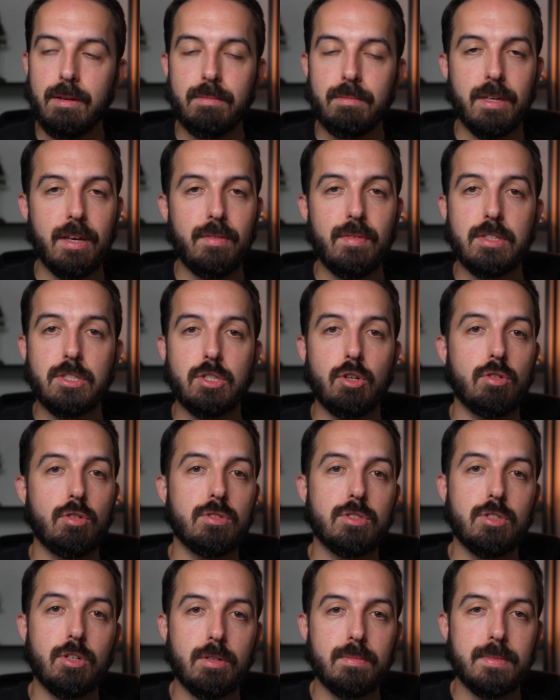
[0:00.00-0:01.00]
given certain
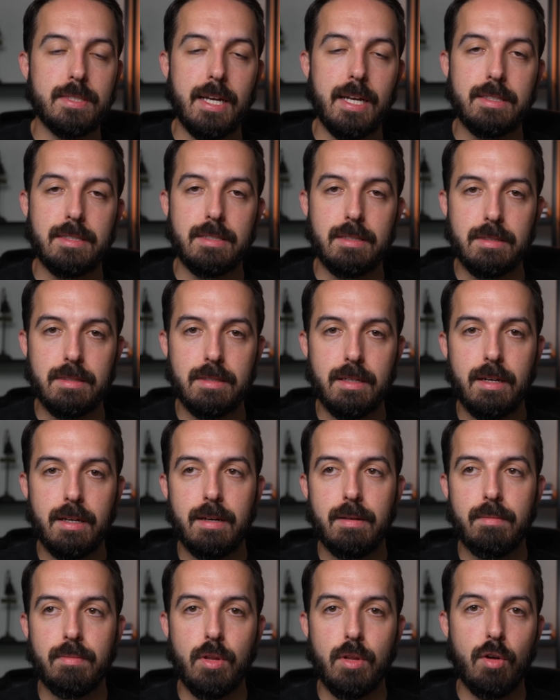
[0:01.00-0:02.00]
circumstances.
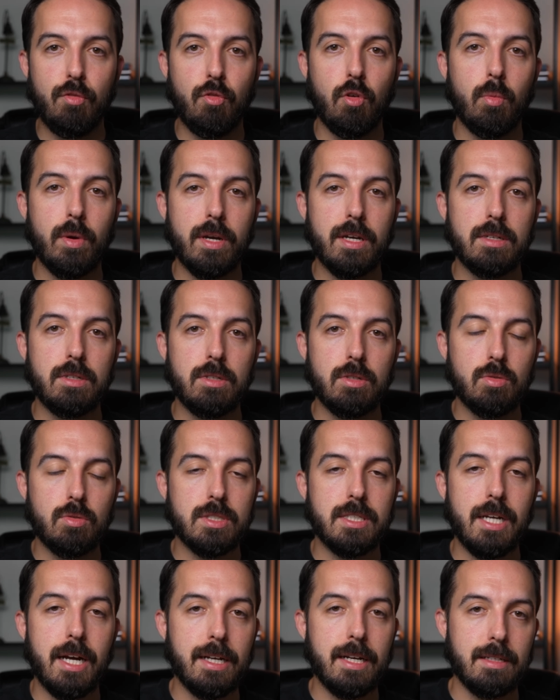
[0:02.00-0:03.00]
Therefore, we can do
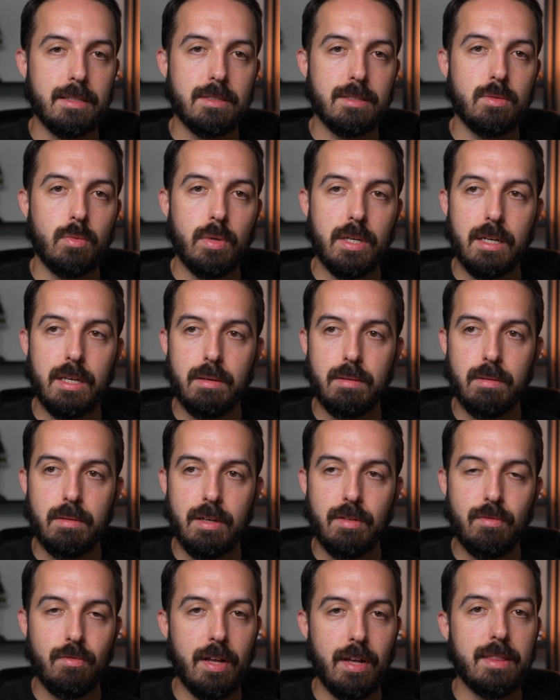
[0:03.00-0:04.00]
science. We can
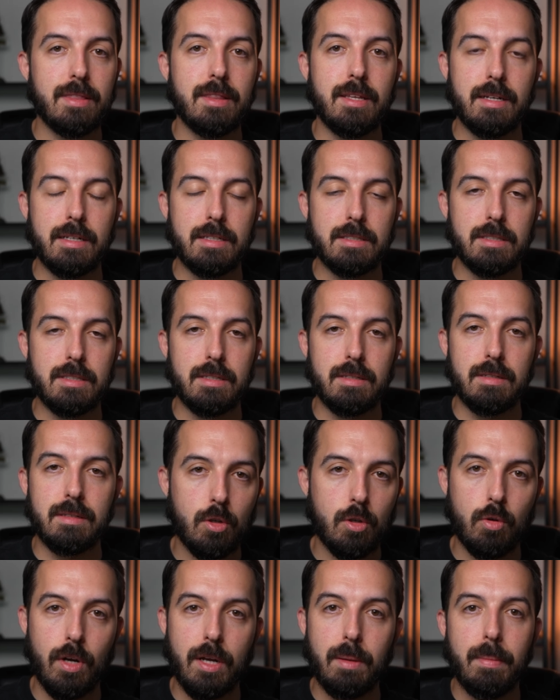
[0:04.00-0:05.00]
invent things and
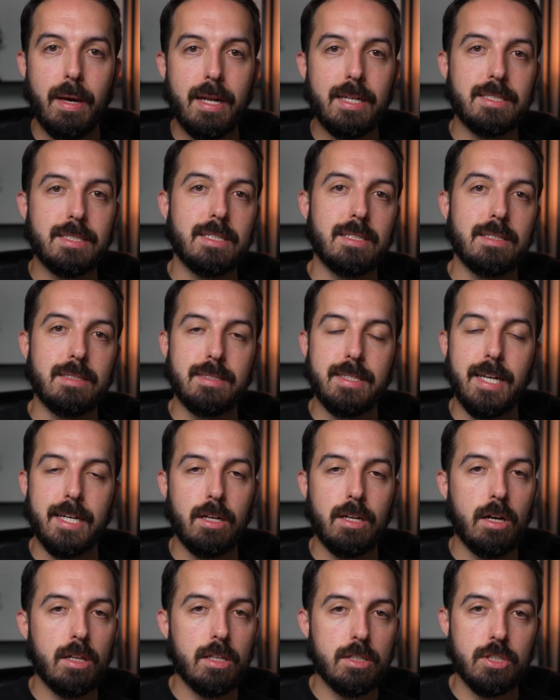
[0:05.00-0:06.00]
create medicines,
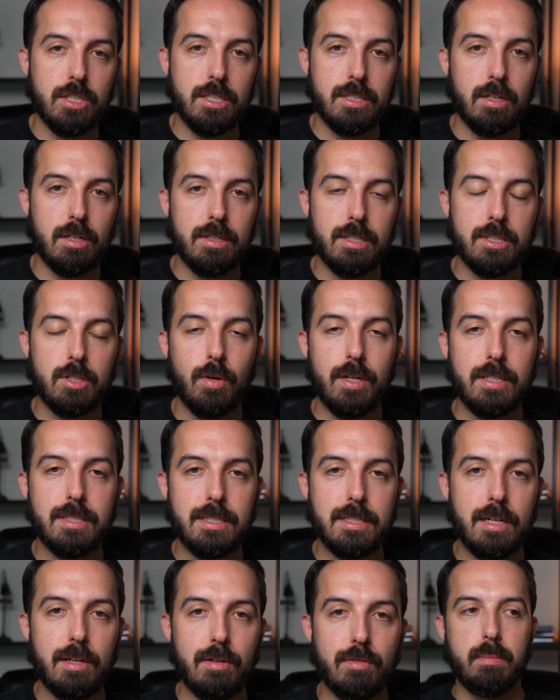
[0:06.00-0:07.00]
technologies, all this great
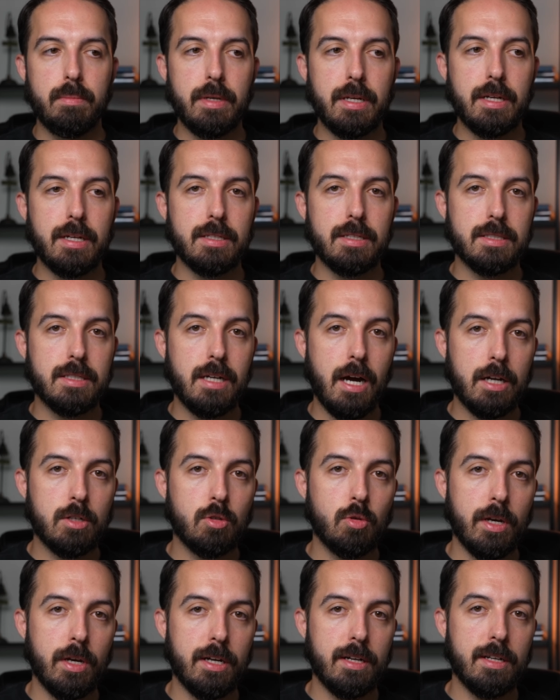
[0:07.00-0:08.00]
stuff, because God
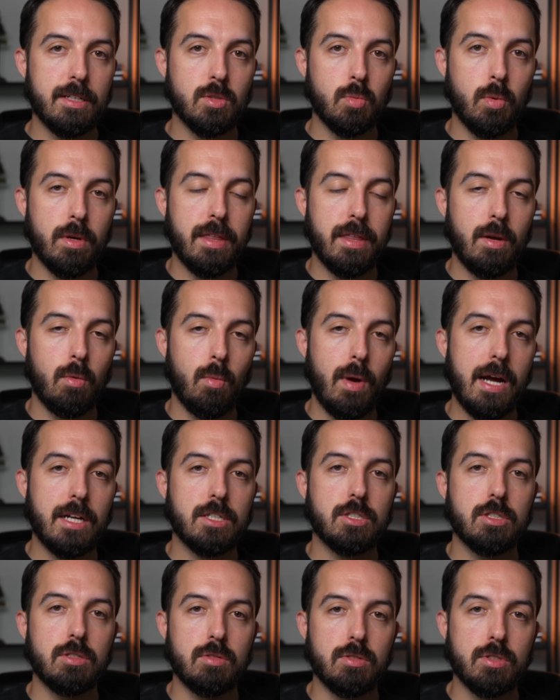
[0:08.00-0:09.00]
created us with a
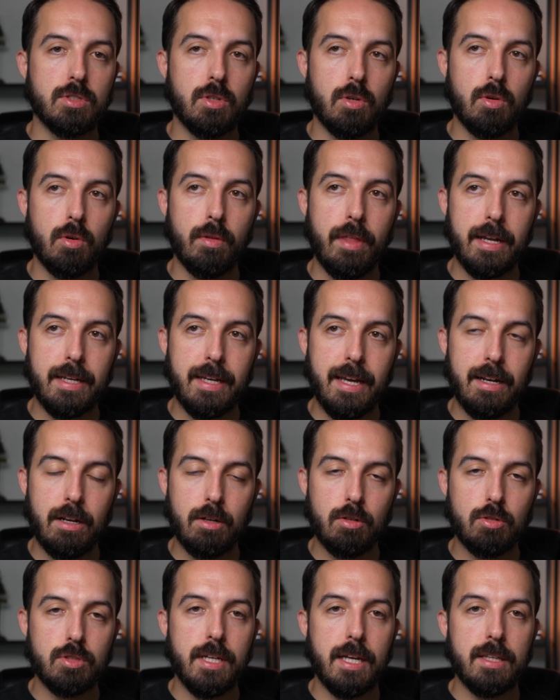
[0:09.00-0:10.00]
rational soul that can
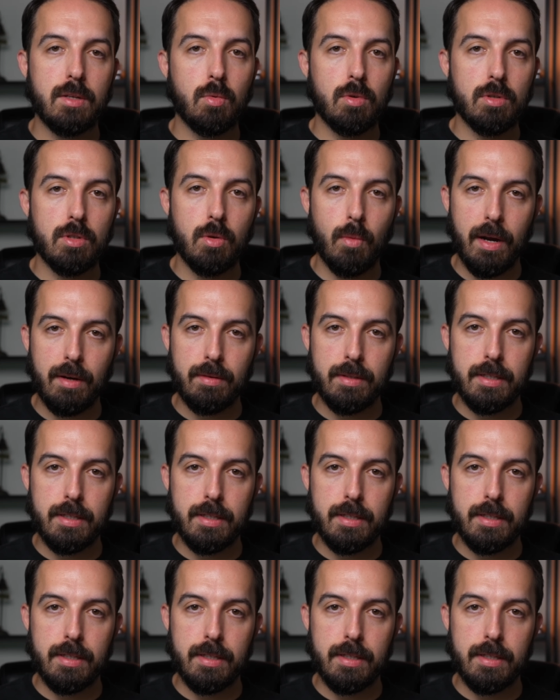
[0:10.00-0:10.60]
understand the world around